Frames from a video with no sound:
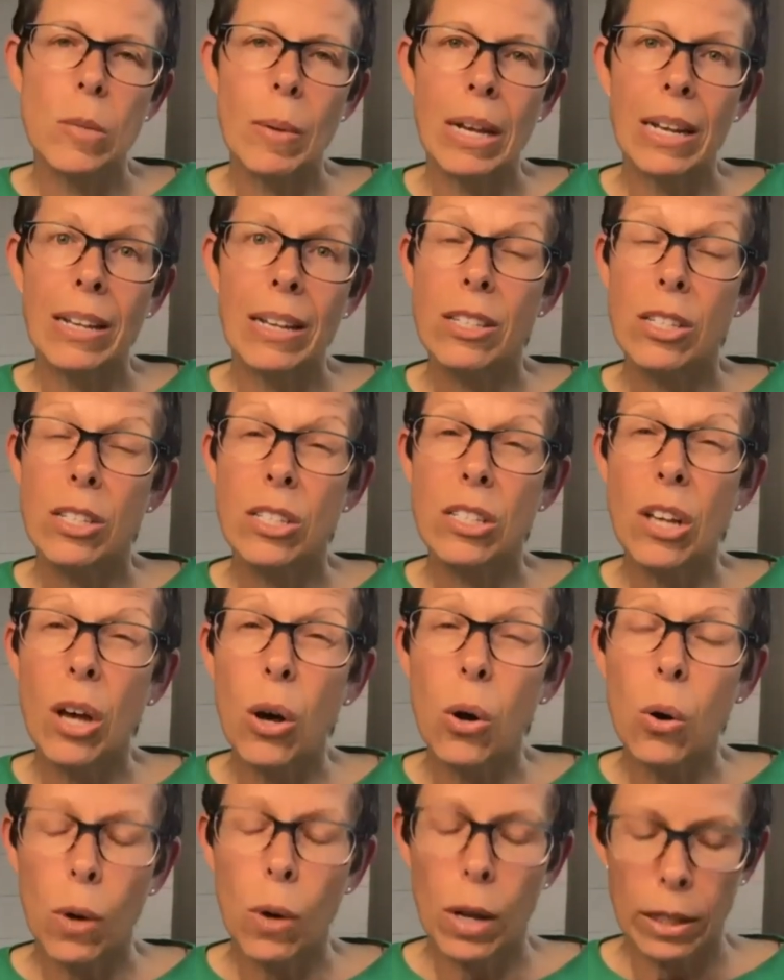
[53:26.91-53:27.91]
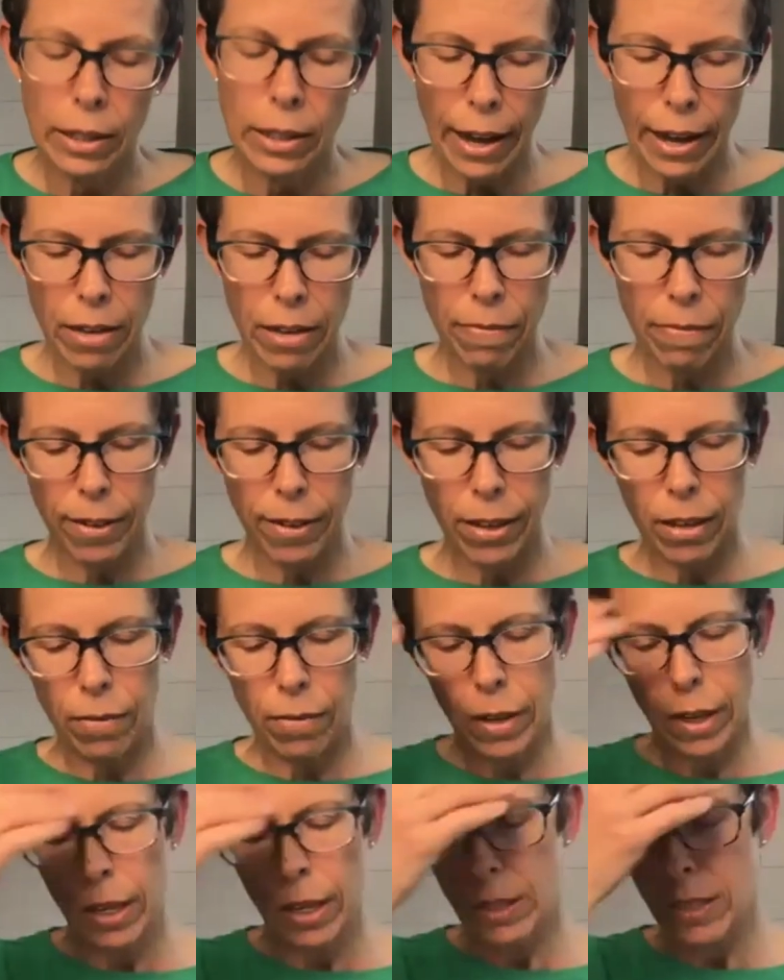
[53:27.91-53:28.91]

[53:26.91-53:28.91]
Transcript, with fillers: been so life-giving.